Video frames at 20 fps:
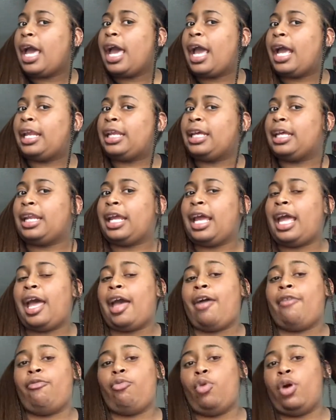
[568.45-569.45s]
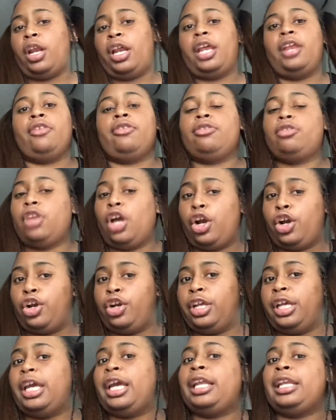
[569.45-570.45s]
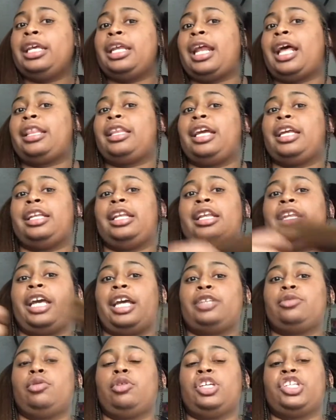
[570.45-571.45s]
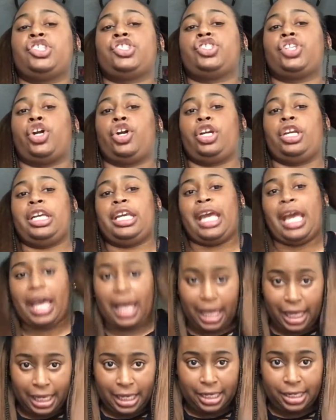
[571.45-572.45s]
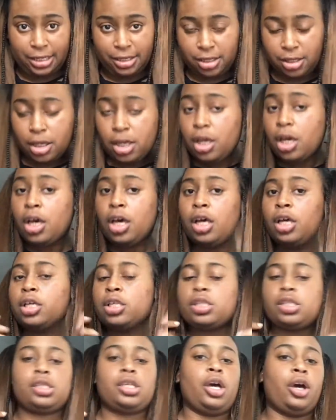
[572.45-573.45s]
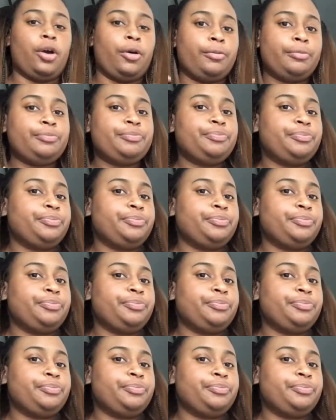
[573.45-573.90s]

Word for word: And then they have one in 30. And then I think the next one is 38. So,